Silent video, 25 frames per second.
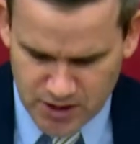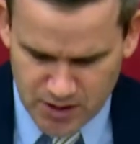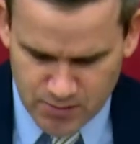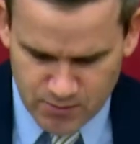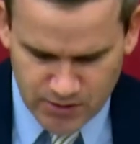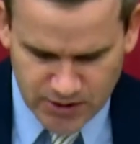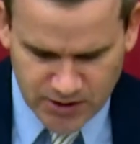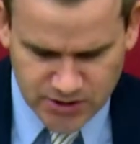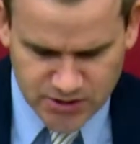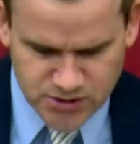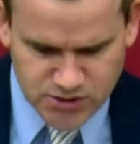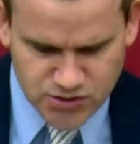
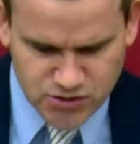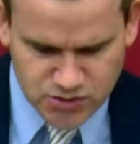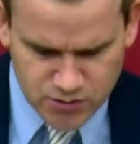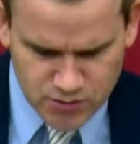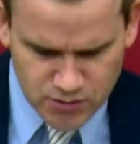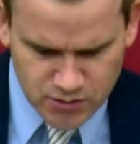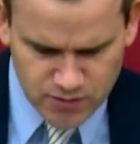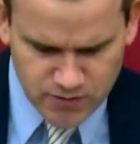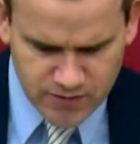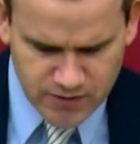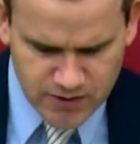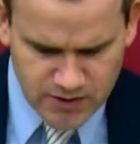because
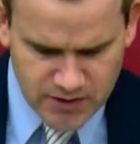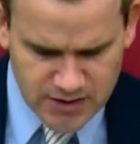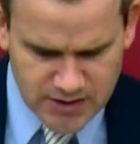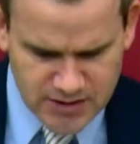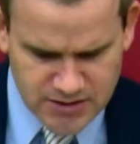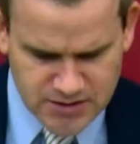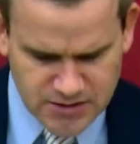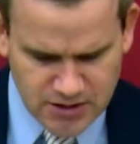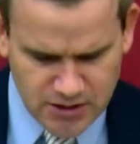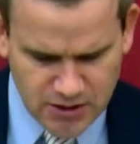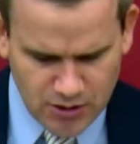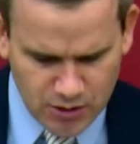truth
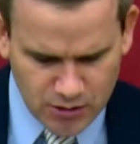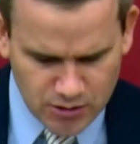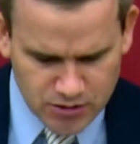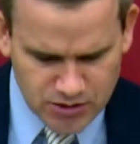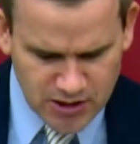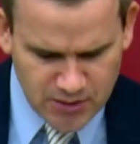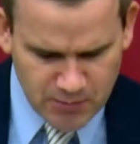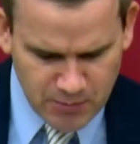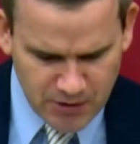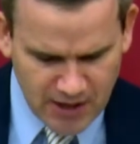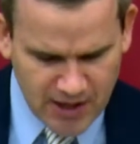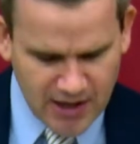is the
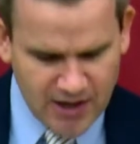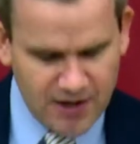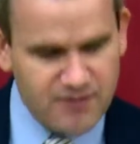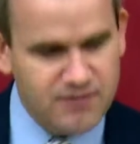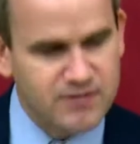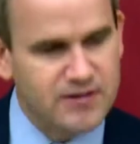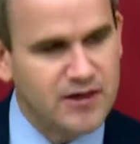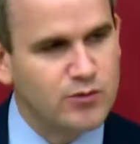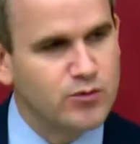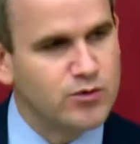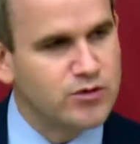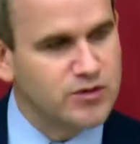only path
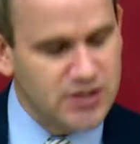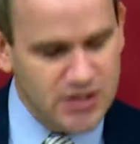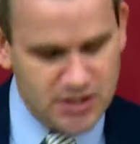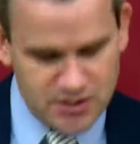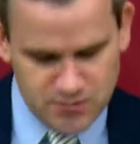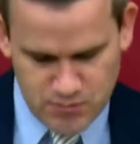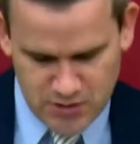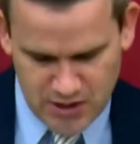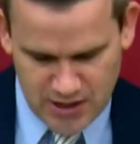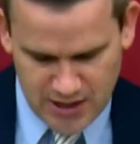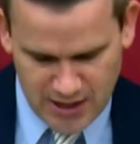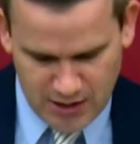that will
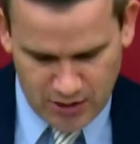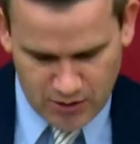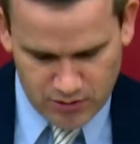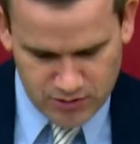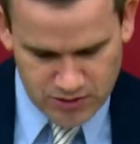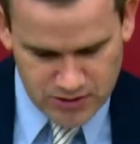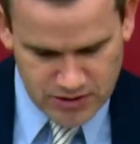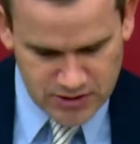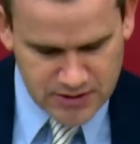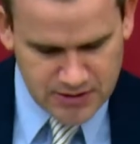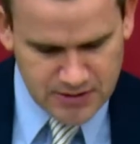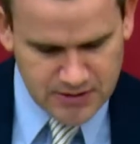lead me out
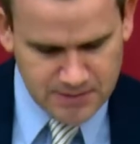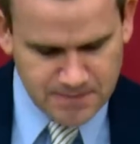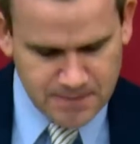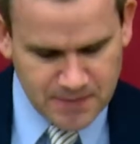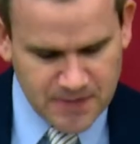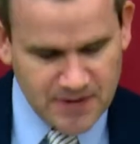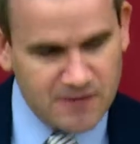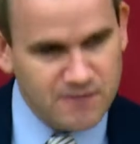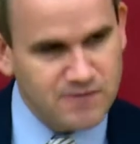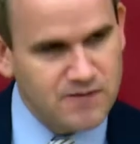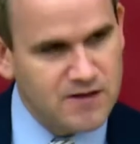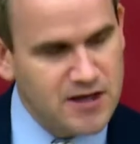
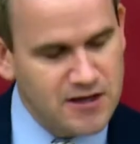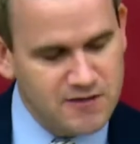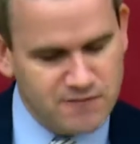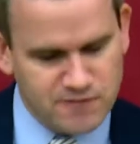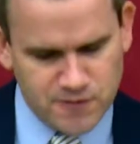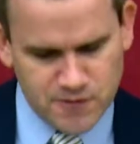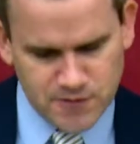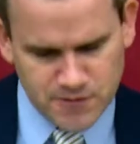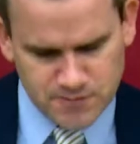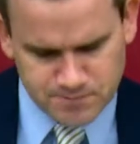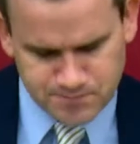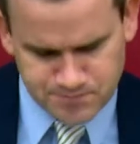of
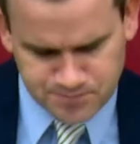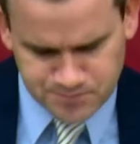evil.